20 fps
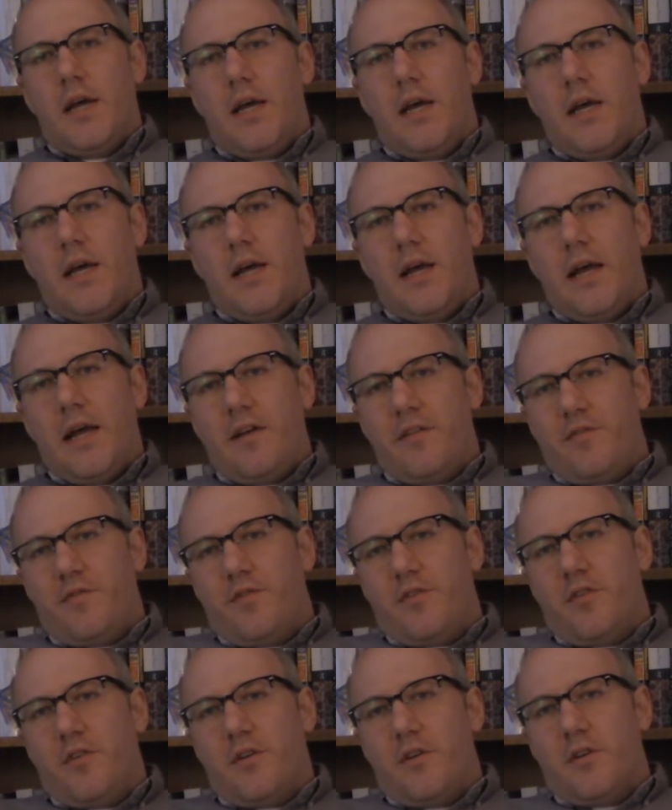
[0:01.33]

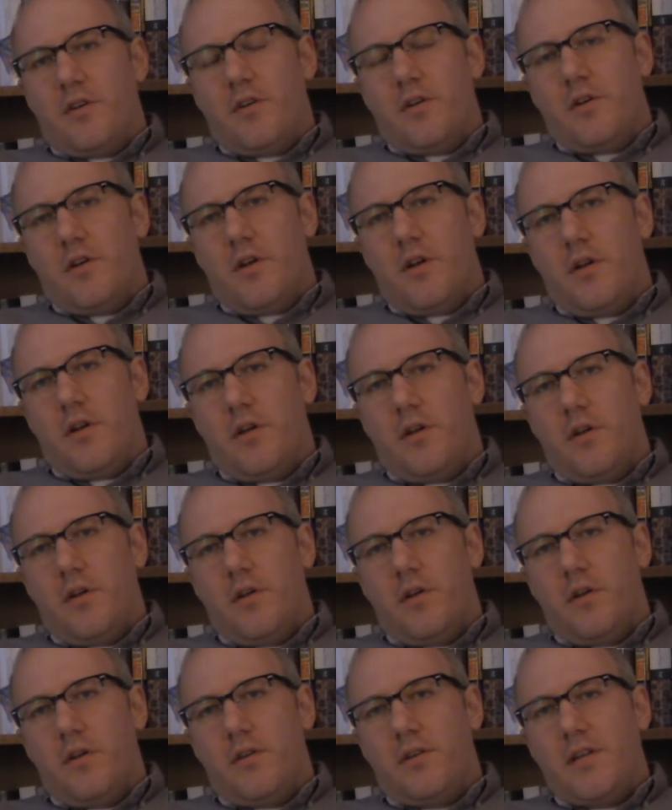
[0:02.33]
after
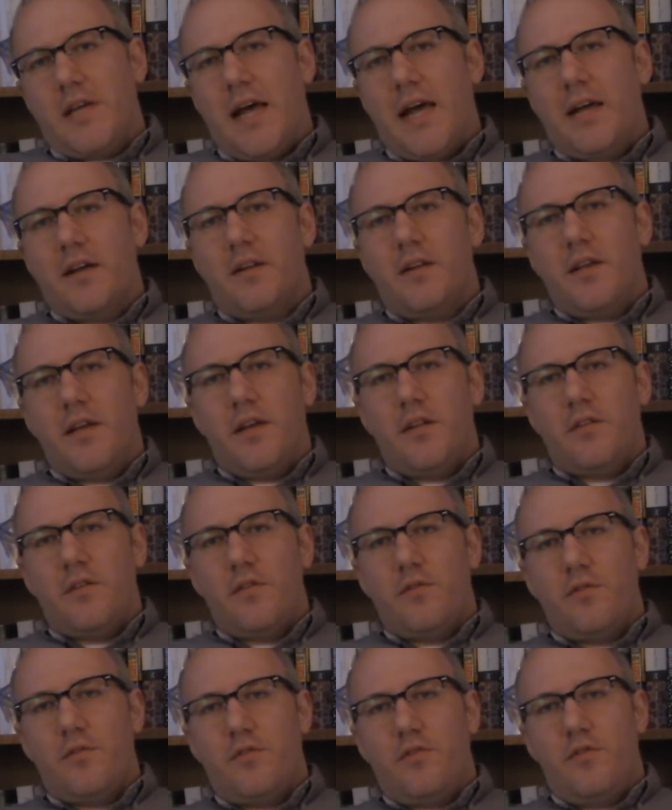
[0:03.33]
tackling
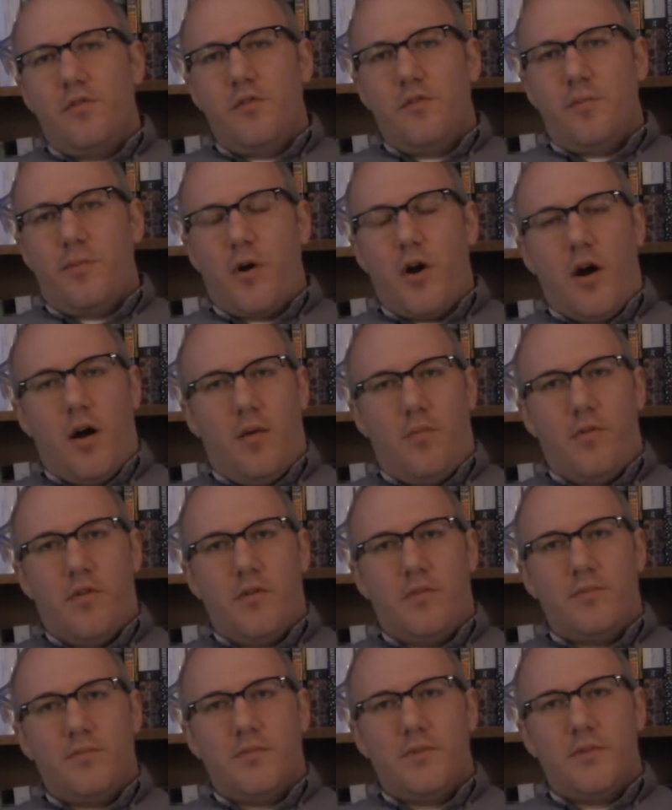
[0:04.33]
those two
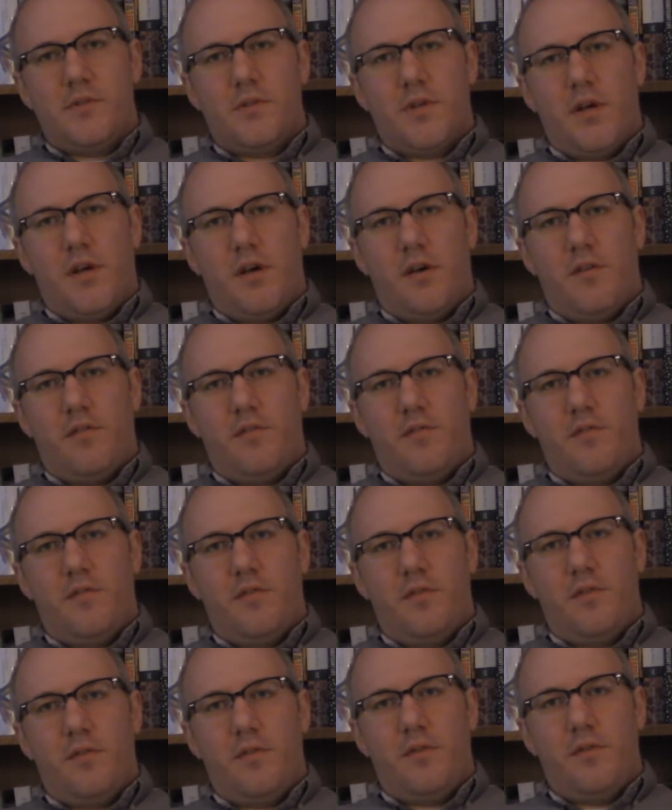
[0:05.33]
problems of
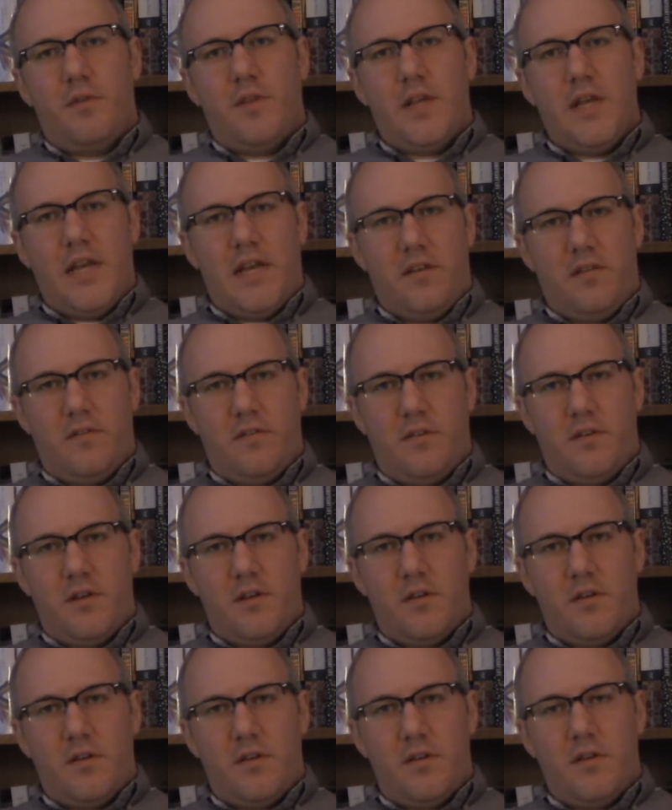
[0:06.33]
the
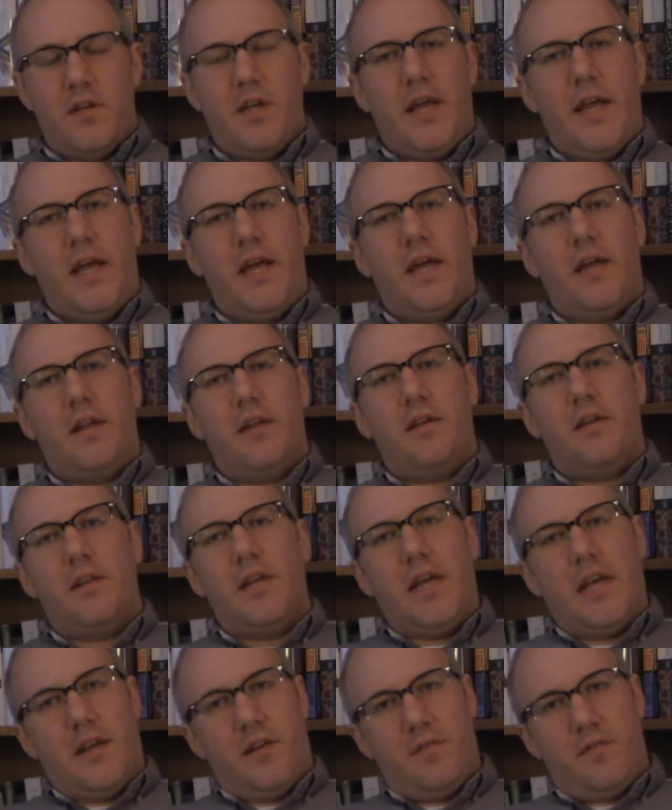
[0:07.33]
instant and
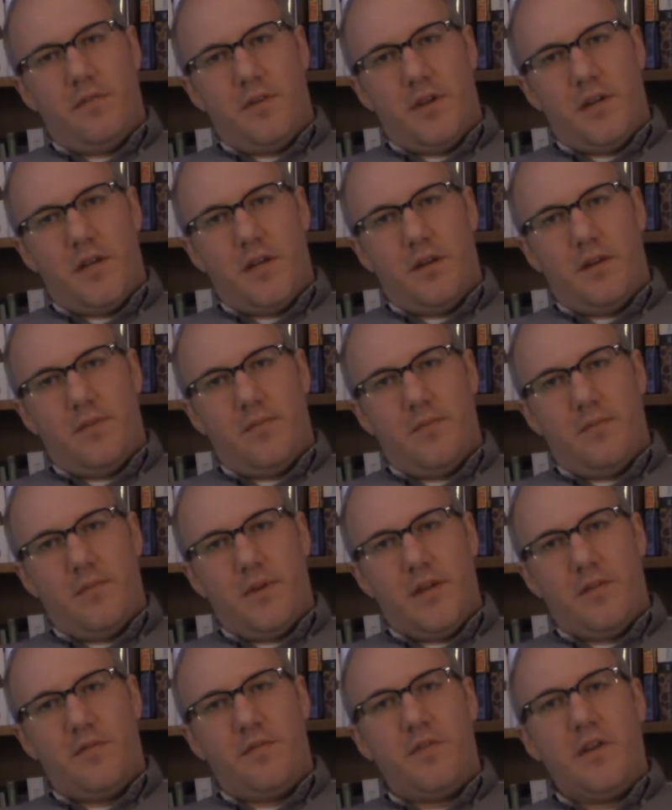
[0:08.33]
the
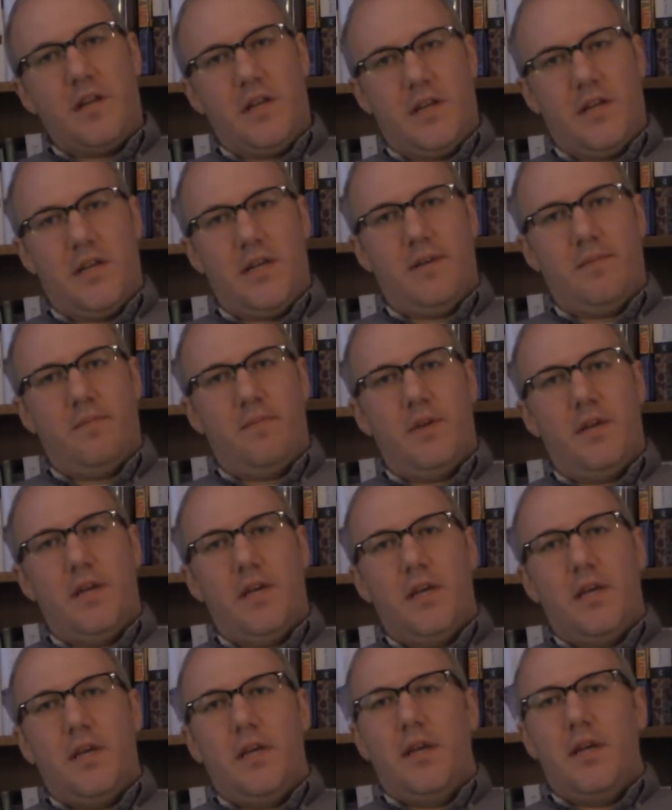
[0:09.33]
infinity,
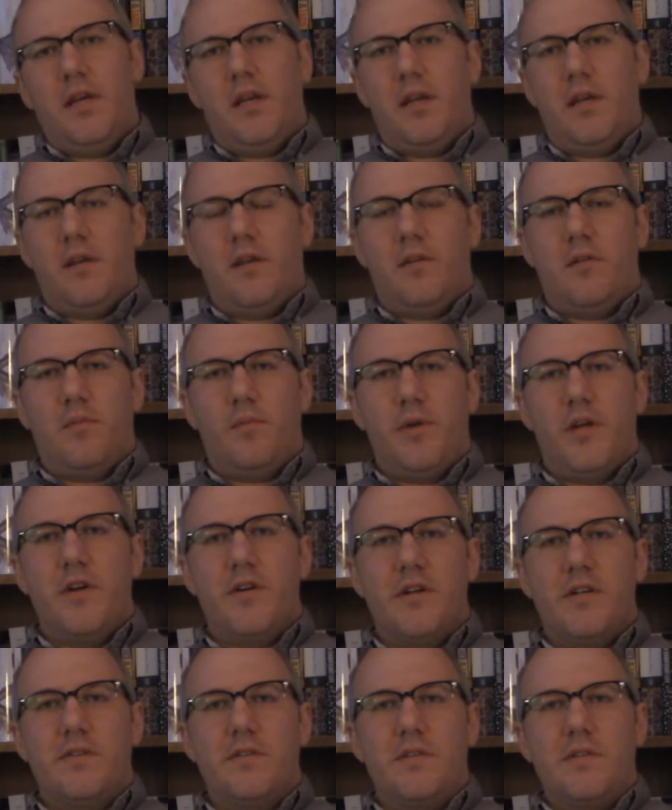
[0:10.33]
in
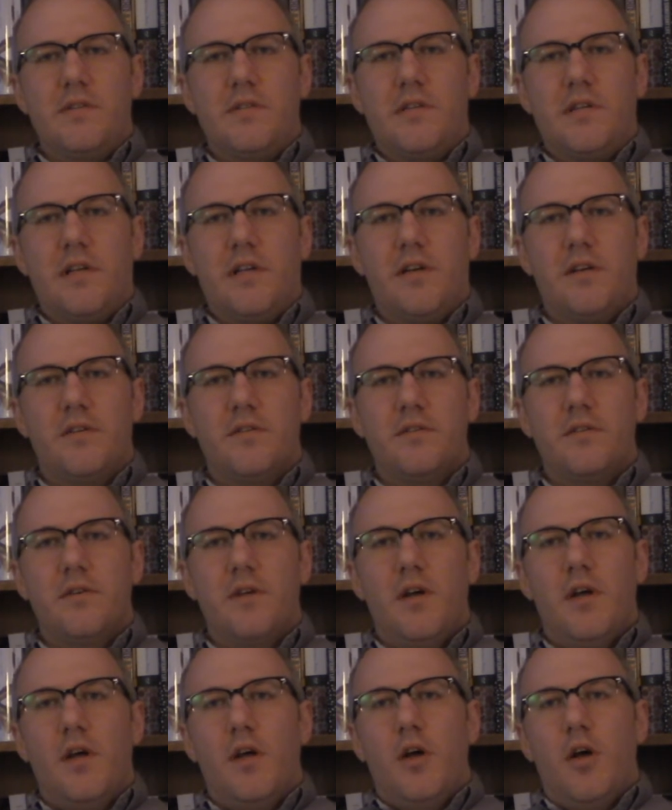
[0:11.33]
Pyrrhus and Cineas,
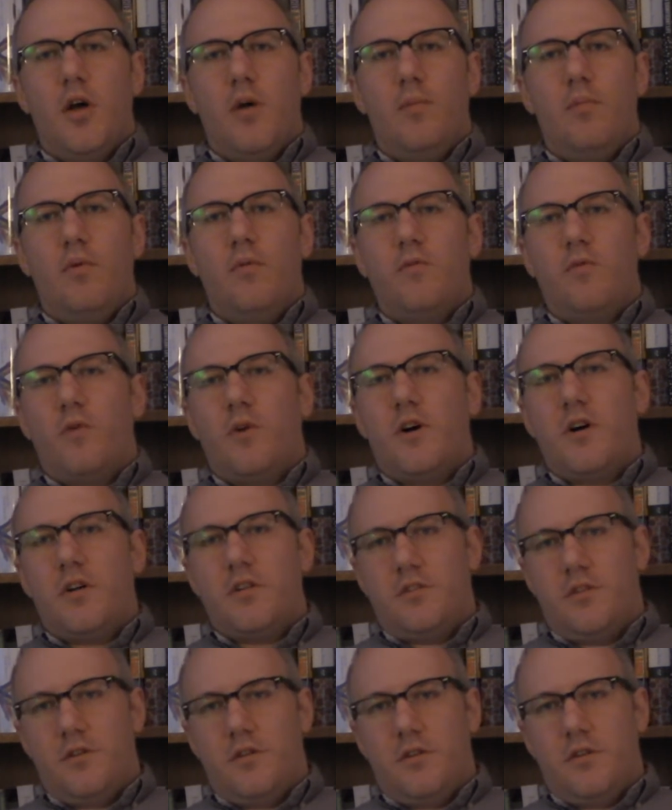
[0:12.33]

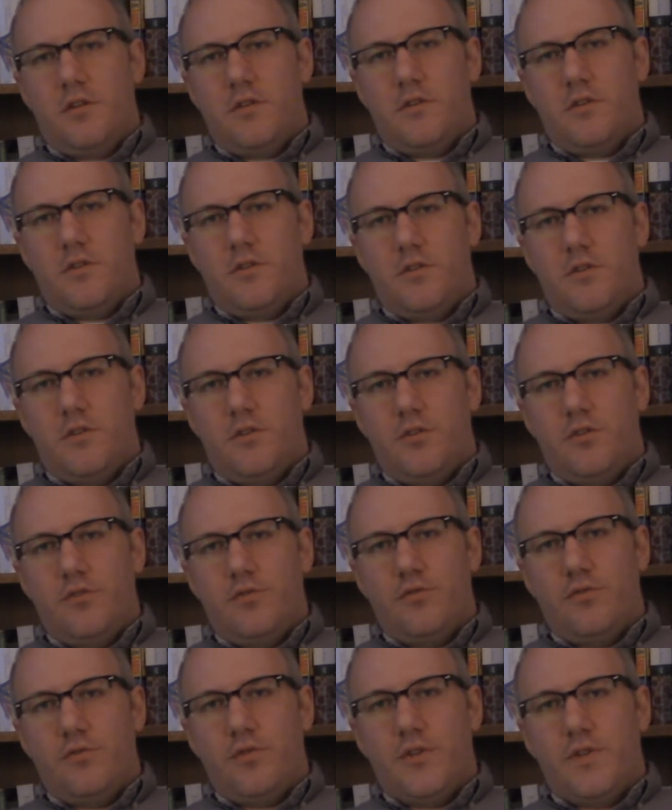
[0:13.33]
Beauvoir turns
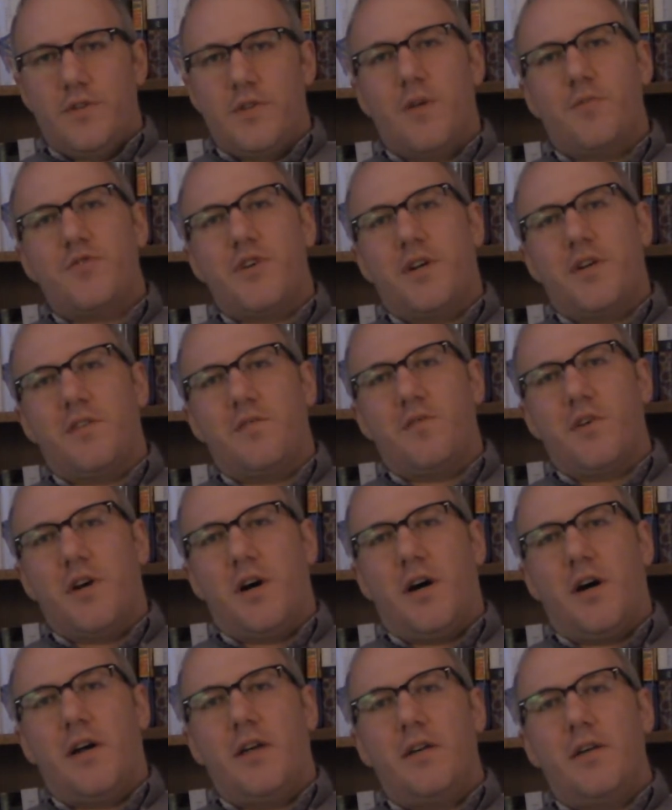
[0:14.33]
to the subject of God